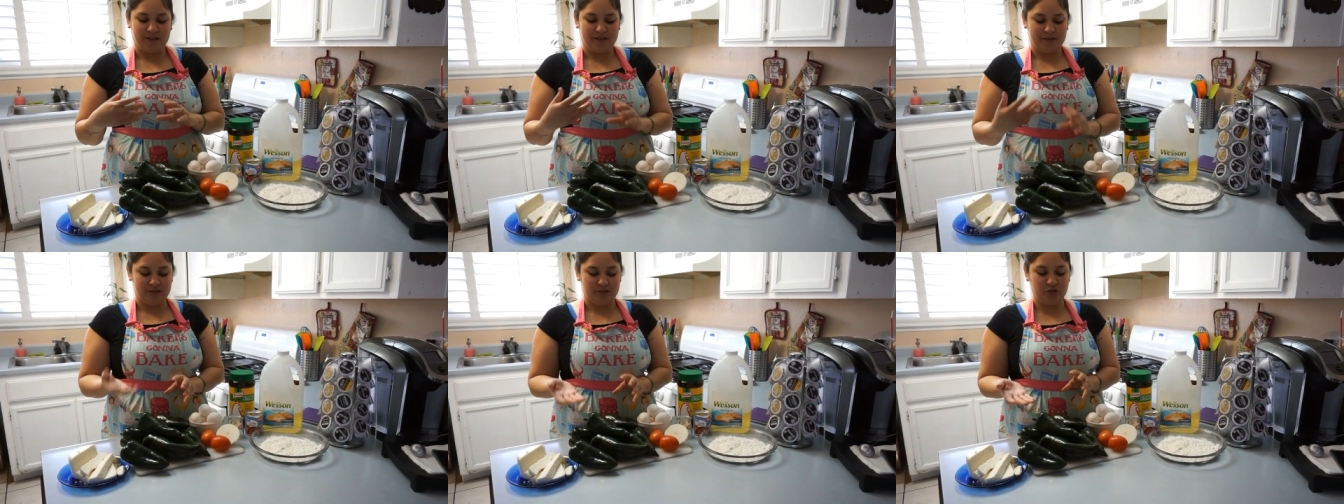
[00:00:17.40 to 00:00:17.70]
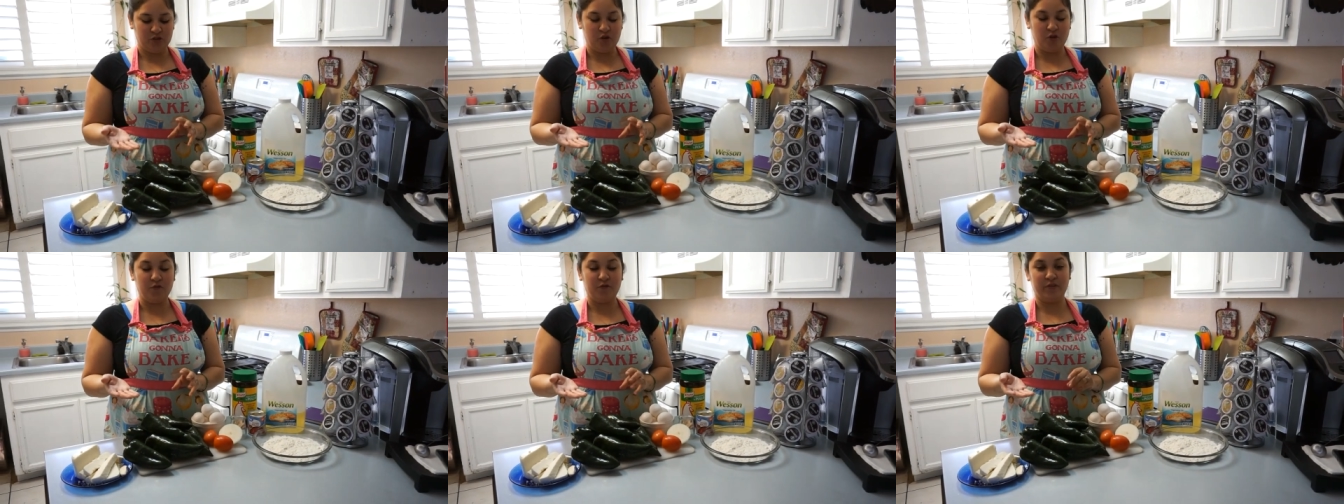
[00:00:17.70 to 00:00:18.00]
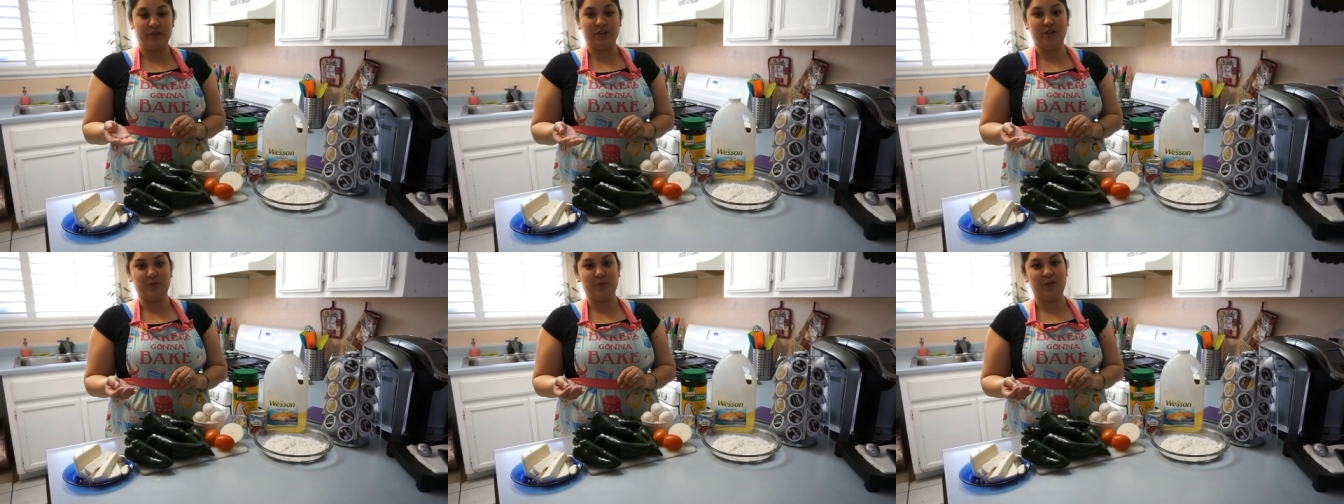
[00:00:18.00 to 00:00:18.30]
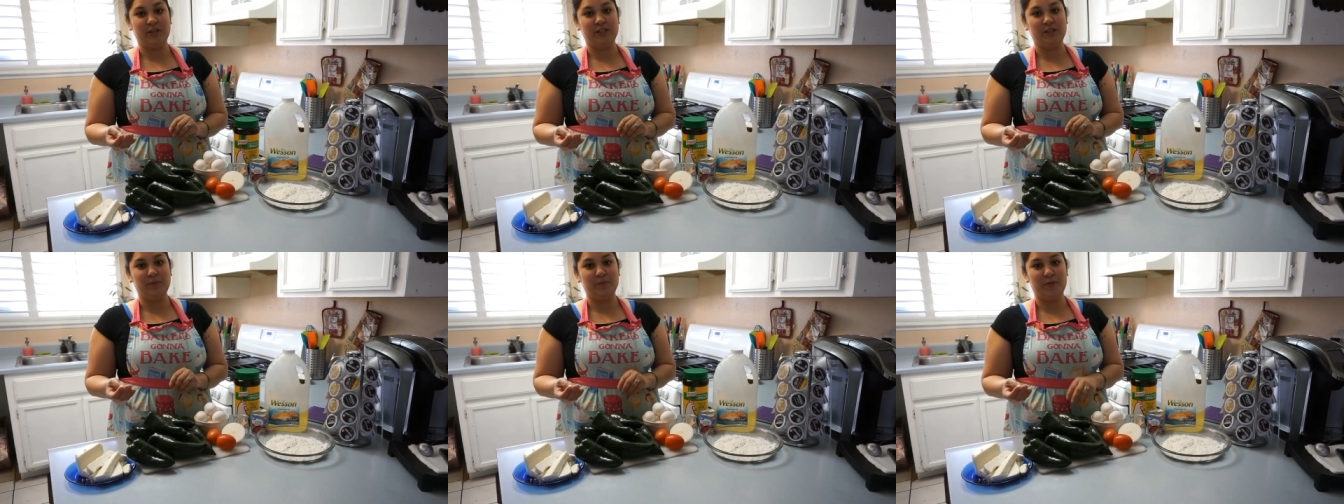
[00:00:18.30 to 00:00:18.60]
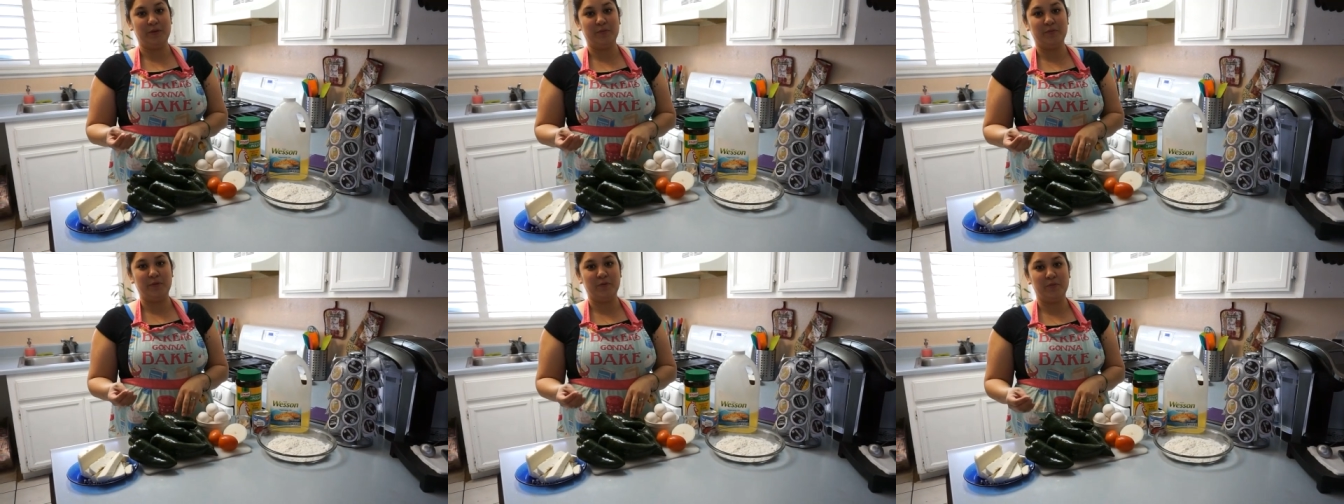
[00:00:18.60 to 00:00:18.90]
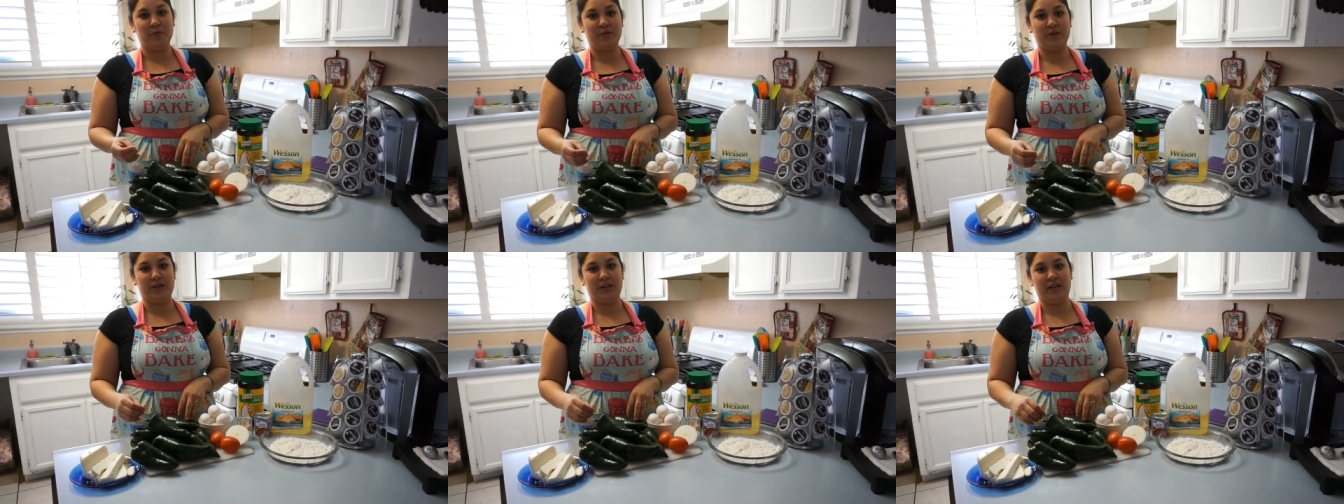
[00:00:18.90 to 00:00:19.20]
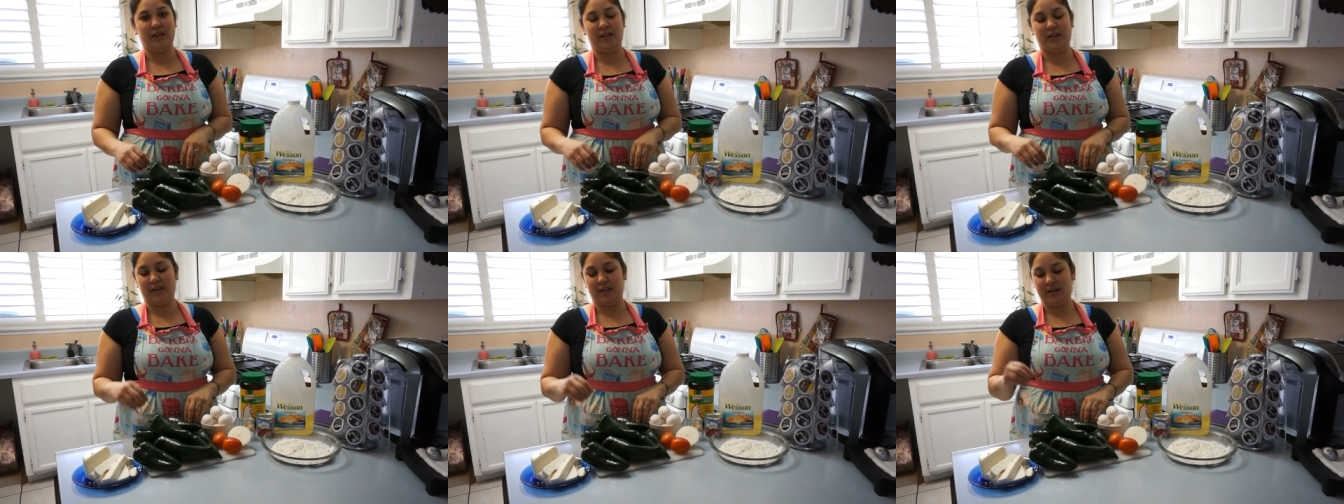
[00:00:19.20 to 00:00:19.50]
So for this recipe we will
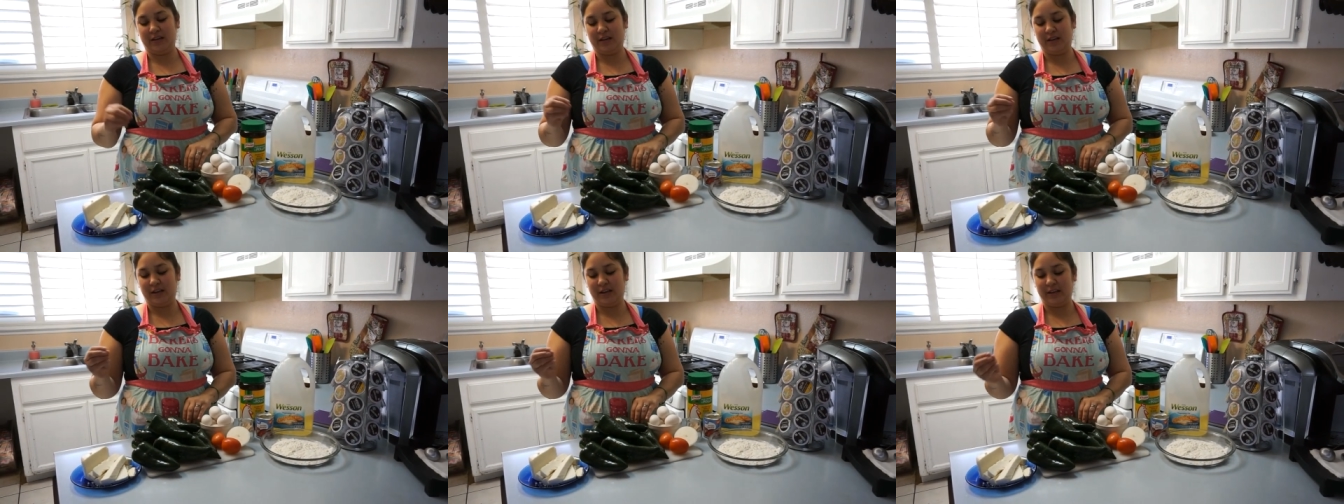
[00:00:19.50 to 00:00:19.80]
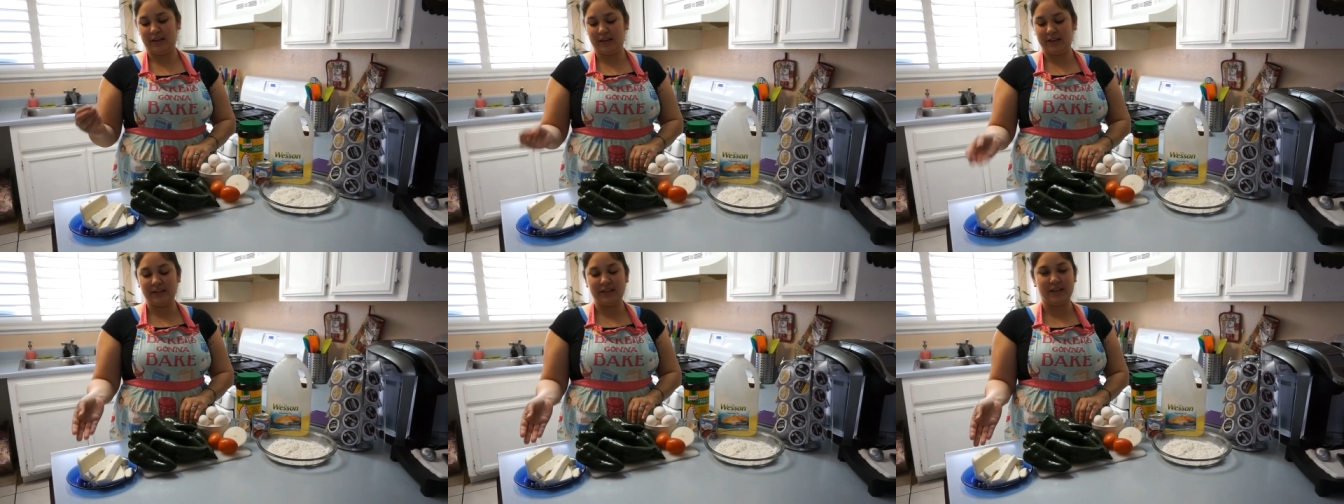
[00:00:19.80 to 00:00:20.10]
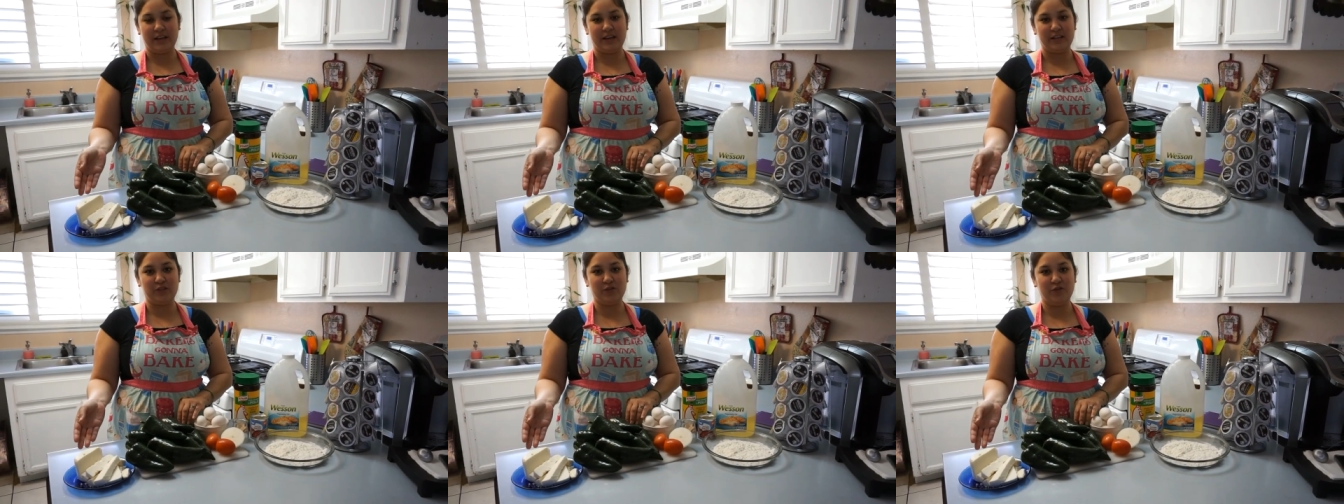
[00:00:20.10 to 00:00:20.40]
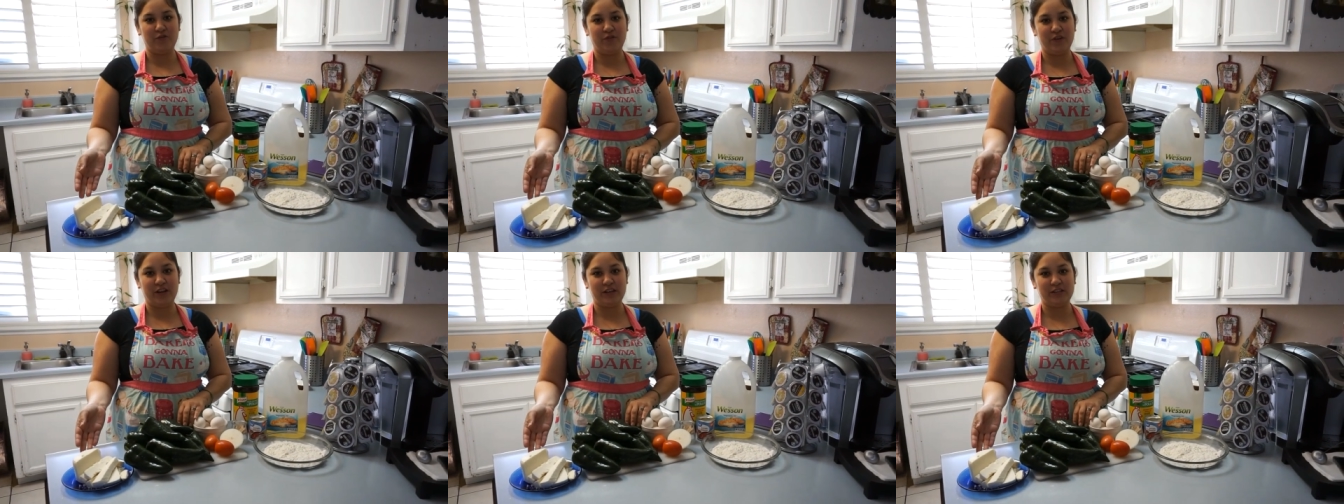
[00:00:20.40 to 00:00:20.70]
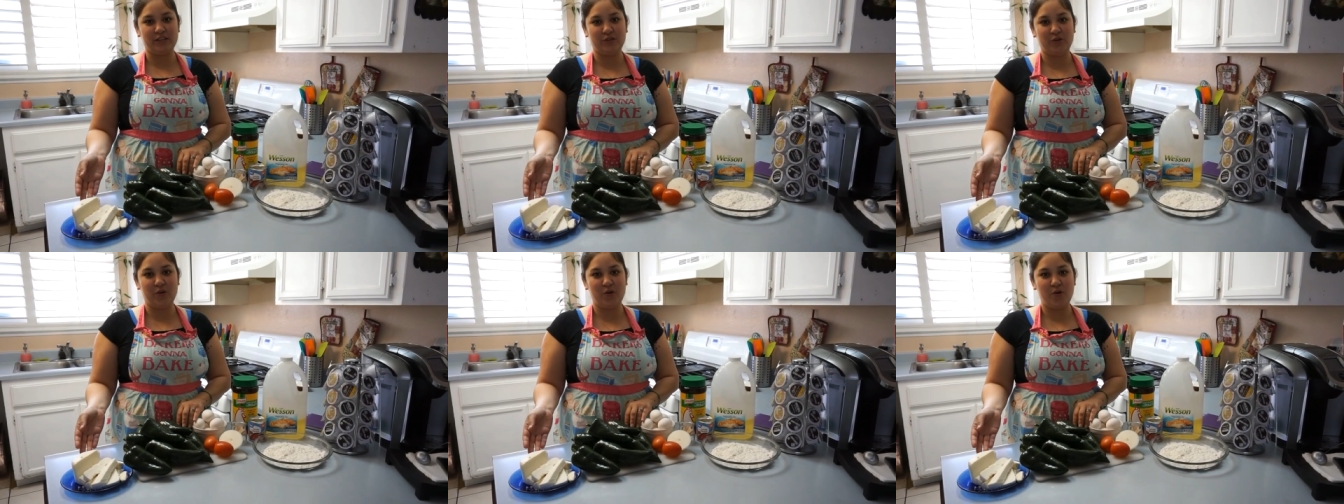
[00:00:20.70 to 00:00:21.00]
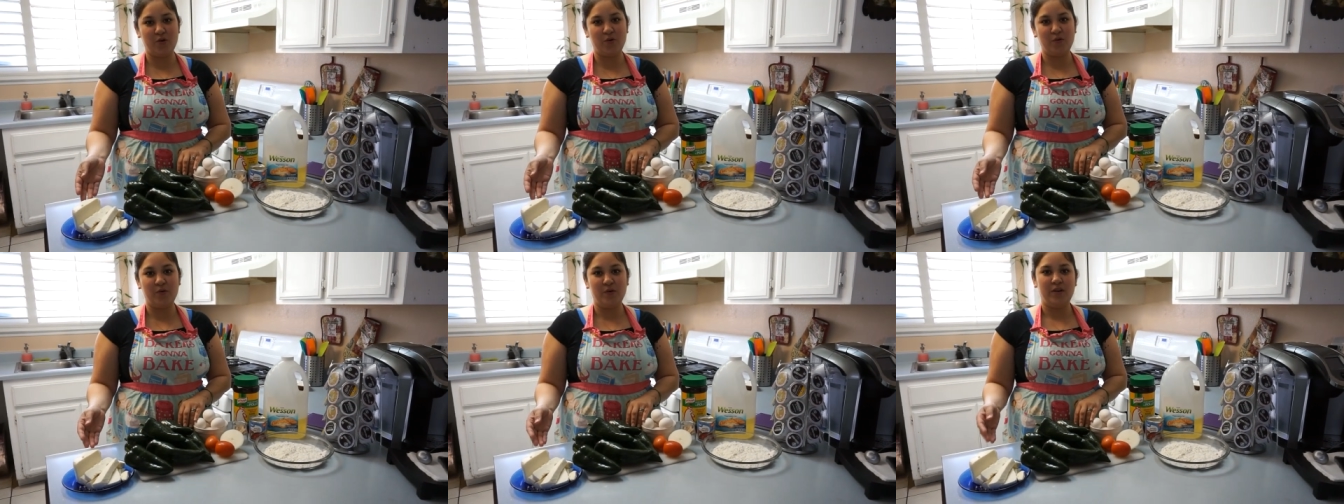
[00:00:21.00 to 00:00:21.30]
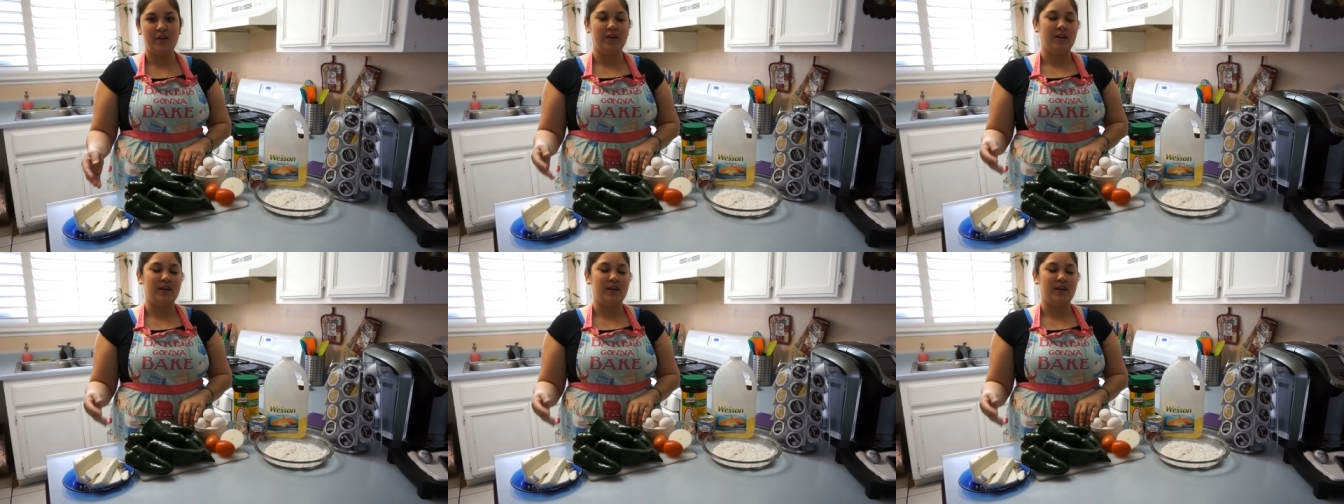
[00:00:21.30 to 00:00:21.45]
need queso fresco.